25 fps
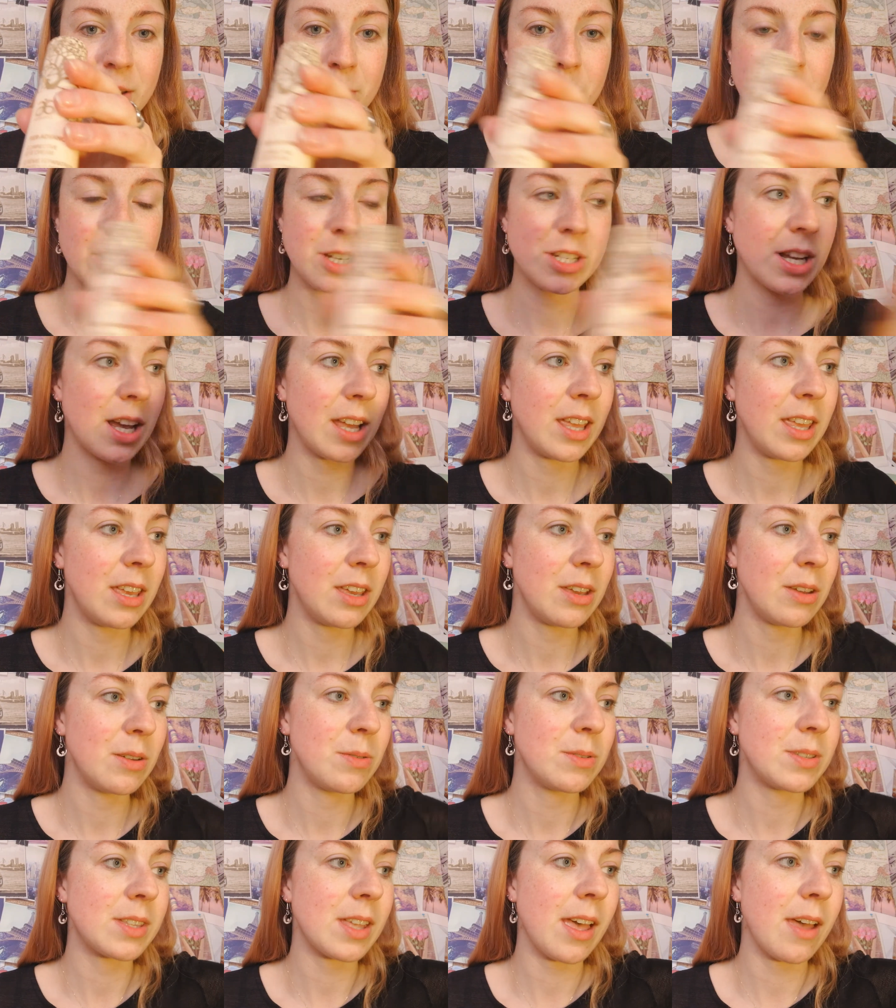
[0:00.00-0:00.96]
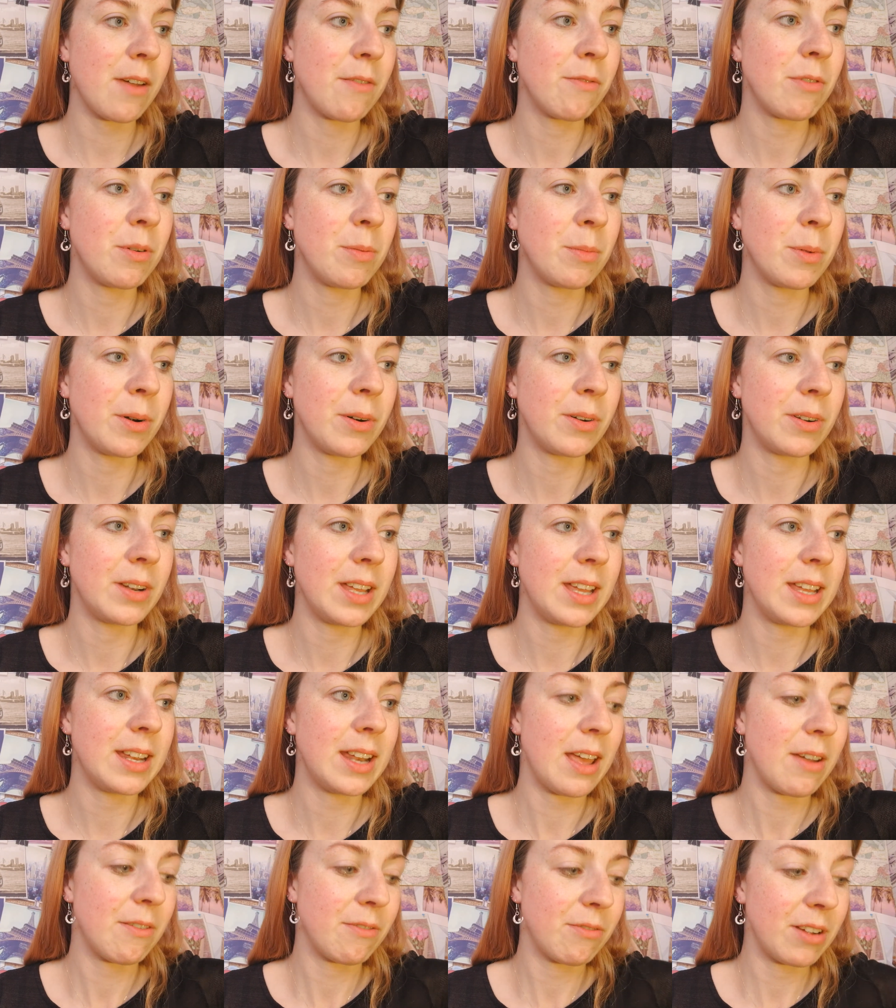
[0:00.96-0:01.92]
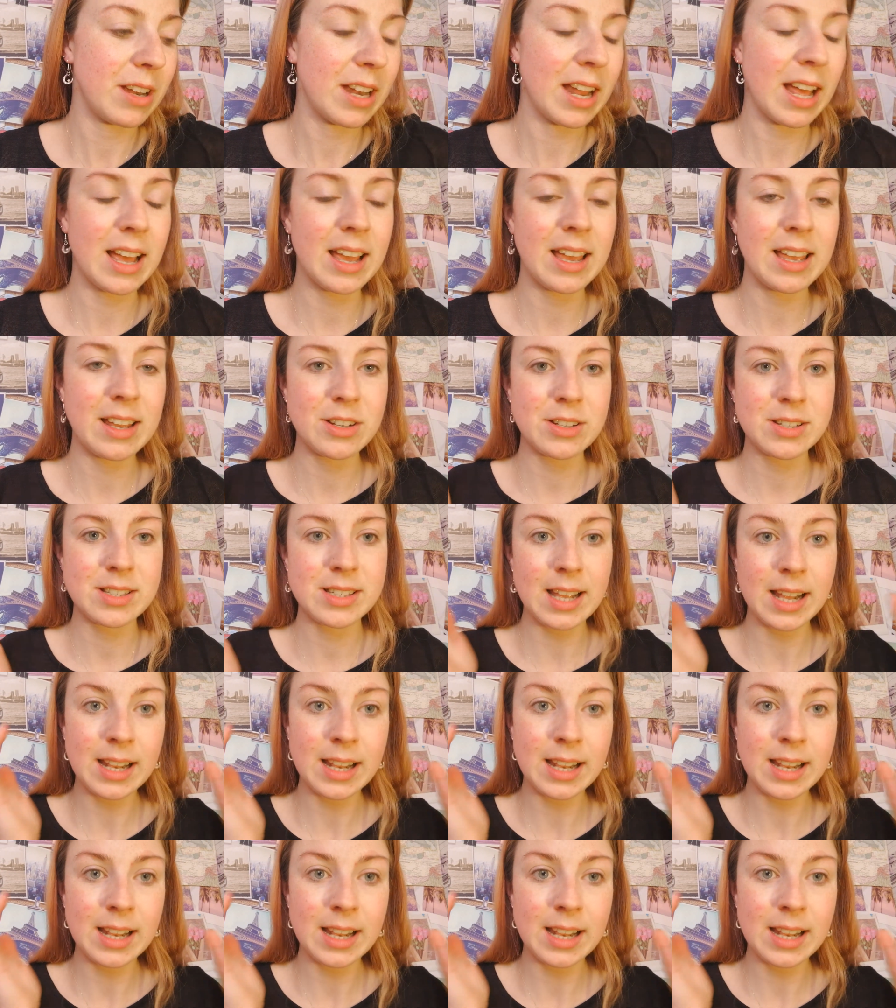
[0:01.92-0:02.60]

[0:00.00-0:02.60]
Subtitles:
which I use every morning, every night. Just a